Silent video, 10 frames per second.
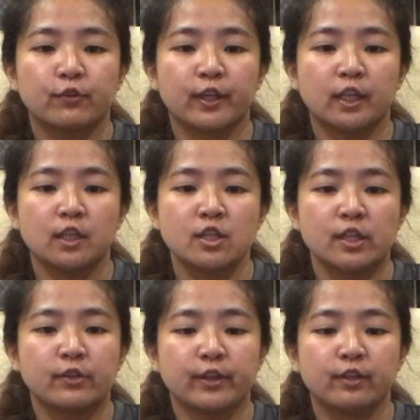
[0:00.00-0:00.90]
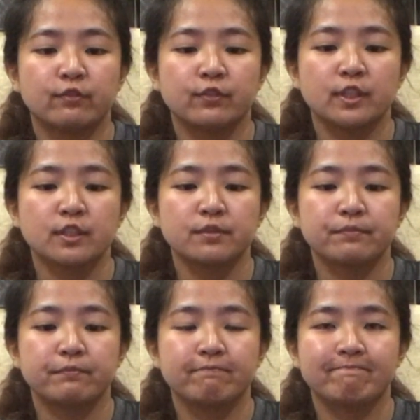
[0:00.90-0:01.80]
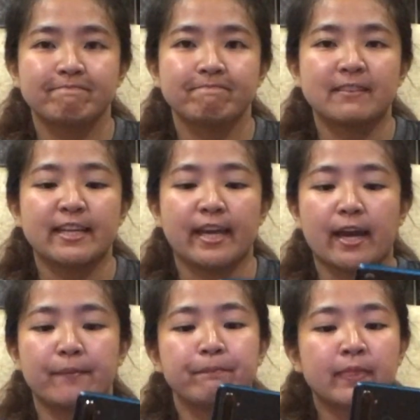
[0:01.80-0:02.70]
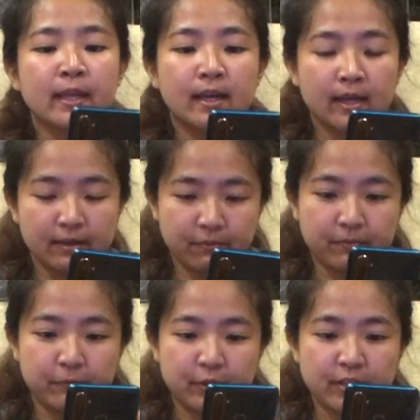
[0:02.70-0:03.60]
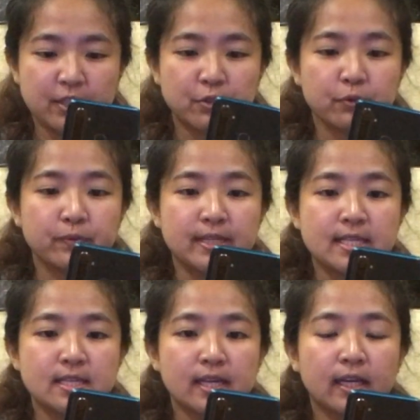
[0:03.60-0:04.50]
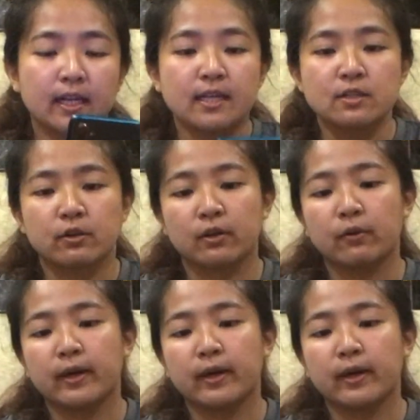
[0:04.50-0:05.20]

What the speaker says: Friday, January the 1st. Yeah, we'll need to reset that. So